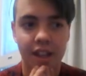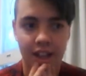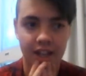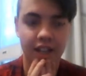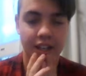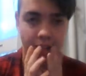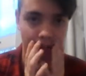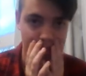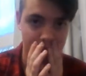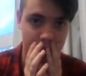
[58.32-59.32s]
And
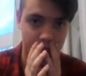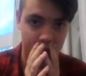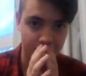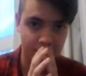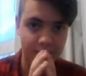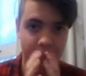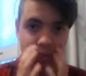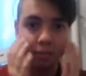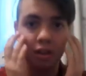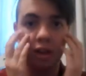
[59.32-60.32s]
yeah, I just had to shave the other day,
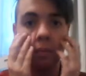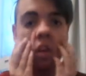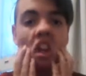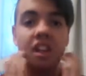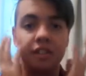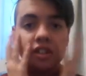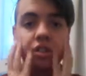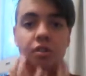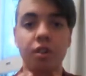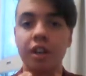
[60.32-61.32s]
but I'm gonna leave it
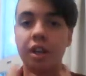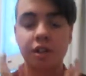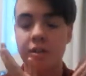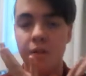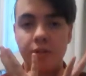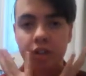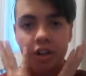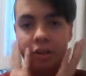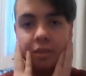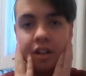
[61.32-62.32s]
just grow now because I'm over it. I
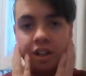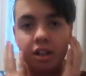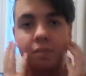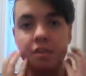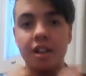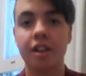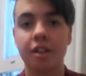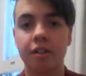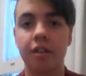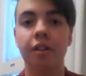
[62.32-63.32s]
don't mind. I'm just gonna let it
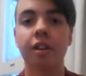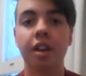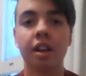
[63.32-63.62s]
grow.